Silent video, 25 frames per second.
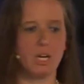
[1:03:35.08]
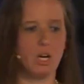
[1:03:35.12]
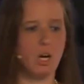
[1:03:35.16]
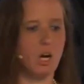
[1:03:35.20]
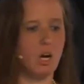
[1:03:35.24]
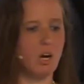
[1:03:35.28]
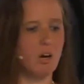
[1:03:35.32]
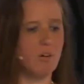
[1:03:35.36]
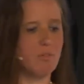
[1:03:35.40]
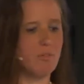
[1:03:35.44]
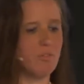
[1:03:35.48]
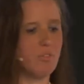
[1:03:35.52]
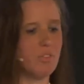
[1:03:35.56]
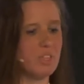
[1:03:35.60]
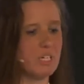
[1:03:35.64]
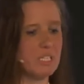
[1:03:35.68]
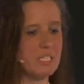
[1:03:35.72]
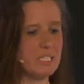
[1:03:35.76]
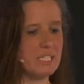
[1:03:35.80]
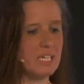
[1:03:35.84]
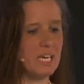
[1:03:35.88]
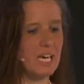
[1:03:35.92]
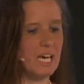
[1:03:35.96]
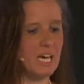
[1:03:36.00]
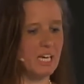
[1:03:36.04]
of the
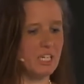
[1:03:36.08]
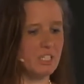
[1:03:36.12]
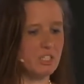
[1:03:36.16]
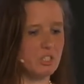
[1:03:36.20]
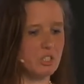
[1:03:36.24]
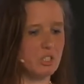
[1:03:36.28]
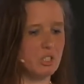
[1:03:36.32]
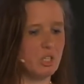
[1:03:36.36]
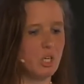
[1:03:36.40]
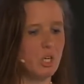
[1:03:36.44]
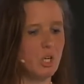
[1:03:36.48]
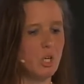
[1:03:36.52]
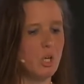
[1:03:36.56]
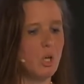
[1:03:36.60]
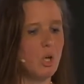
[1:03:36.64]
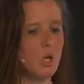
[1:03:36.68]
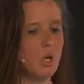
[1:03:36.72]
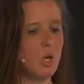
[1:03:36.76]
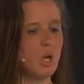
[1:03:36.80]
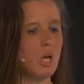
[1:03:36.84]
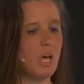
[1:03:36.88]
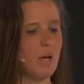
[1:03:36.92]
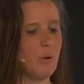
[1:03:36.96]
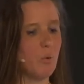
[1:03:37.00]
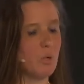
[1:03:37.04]
test
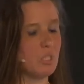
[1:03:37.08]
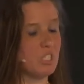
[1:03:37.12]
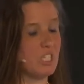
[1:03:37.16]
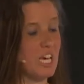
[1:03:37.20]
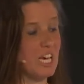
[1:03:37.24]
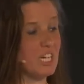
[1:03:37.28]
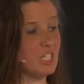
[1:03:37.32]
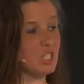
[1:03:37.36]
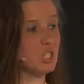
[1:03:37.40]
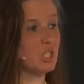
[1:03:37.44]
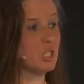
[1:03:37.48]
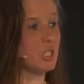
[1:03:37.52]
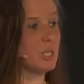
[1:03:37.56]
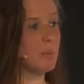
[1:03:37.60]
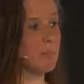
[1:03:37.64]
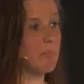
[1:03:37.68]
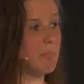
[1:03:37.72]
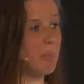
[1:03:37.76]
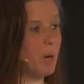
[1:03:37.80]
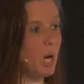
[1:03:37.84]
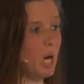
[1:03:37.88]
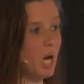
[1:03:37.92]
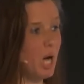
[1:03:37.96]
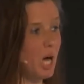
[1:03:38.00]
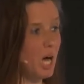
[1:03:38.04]
was actually
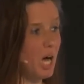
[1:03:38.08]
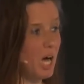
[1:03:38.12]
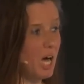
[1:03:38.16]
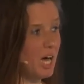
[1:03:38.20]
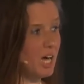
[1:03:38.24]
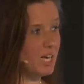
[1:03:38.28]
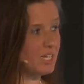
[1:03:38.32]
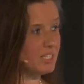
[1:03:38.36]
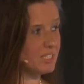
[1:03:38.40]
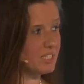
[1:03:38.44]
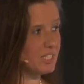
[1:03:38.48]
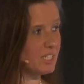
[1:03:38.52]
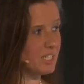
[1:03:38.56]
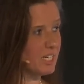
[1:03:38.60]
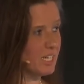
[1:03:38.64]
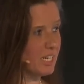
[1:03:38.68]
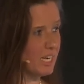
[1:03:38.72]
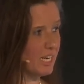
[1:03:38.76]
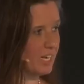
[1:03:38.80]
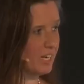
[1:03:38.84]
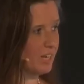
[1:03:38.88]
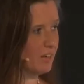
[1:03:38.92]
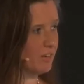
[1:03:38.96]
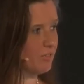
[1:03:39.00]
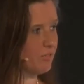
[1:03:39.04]

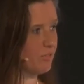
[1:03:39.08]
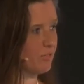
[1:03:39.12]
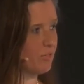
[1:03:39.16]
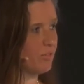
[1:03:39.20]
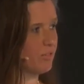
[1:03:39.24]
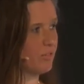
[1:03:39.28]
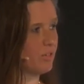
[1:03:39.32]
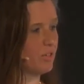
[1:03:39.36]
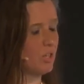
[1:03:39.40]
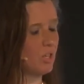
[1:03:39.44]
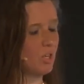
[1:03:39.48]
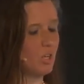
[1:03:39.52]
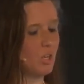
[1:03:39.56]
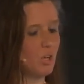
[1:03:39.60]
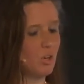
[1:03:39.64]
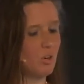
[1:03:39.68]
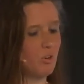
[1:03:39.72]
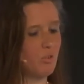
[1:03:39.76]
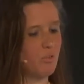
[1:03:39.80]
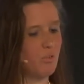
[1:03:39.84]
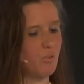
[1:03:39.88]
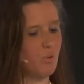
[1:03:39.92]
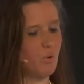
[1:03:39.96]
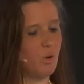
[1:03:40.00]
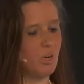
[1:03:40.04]
positive
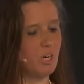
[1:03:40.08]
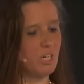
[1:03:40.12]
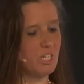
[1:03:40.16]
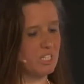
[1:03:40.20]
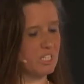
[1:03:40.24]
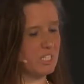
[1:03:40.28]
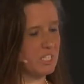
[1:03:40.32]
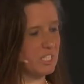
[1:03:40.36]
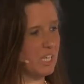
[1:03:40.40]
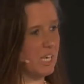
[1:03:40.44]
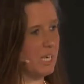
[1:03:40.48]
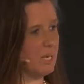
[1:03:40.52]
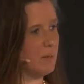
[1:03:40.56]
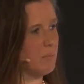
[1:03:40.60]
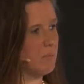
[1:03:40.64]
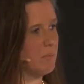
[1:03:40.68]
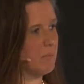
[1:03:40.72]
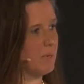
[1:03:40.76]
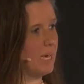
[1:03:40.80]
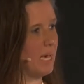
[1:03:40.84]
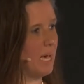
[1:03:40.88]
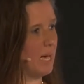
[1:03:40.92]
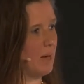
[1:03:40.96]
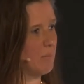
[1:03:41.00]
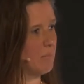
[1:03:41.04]
for
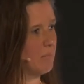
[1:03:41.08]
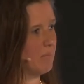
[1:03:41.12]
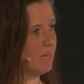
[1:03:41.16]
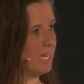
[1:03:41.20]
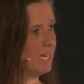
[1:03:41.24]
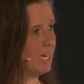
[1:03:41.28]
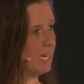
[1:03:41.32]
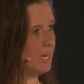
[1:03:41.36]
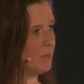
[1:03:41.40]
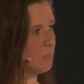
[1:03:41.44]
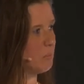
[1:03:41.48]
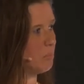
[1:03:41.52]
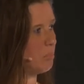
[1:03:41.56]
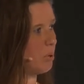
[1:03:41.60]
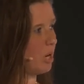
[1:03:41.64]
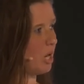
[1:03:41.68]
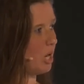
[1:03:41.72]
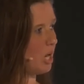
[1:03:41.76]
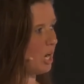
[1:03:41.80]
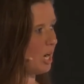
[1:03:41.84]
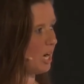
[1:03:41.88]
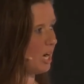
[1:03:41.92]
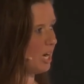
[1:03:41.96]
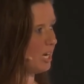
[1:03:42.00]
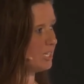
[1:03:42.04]
ischemia, meaning
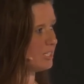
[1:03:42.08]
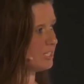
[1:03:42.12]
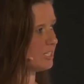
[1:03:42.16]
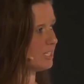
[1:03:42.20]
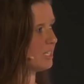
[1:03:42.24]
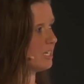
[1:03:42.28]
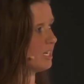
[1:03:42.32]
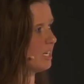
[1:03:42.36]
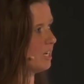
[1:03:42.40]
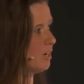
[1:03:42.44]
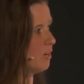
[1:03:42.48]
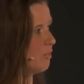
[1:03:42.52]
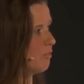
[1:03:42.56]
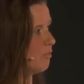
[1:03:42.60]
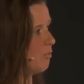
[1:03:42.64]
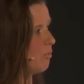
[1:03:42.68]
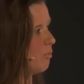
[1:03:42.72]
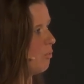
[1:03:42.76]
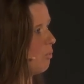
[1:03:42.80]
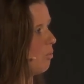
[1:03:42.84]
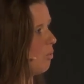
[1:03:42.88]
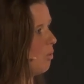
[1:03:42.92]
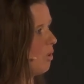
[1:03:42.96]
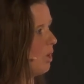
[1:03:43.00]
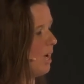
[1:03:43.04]
positive
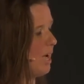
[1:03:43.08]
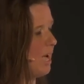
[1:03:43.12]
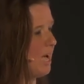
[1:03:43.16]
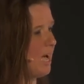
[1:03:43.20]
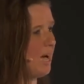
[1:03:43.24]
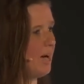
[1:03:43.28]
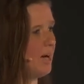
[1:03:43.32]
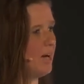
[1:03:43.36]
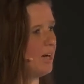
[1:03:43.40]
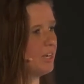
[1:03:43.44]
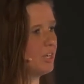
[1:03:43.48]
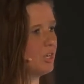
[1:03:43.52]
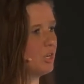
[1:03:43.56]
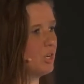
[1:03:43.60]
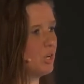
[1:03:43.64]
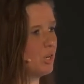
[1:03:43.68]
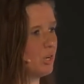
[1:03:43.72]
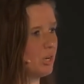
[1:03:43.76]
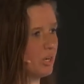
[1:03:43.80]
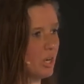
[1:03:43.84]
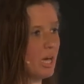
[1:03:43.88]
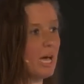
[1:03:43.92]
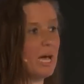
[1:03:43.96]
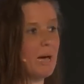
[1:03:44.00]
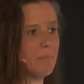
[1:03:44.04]
for
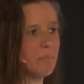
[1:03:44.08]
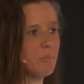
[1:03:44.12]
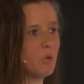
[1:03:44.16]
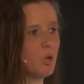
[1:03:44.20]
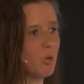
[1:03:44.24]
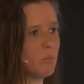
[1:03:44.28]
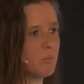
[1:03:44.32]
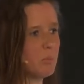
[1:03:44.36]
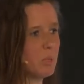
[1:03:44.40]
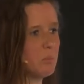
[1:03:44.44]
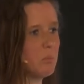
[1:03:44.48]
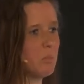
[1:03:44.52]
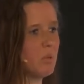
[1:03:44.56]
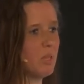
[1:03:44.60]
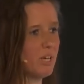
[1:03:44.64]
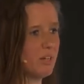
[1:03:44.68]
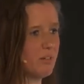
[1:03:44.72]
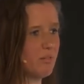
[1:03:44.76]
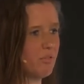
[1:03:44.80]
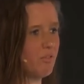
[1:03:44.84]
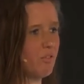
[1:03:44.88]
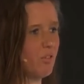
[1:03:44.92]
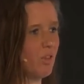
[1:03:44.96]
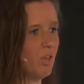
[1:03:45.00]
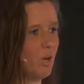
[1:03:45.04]
abnormal blood
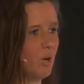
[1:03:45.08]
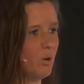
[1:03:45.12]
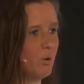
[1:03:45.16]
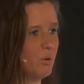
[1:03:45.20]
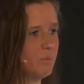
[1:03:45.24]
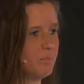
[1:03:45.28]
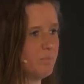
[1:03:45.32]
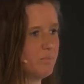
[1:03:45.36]
flow.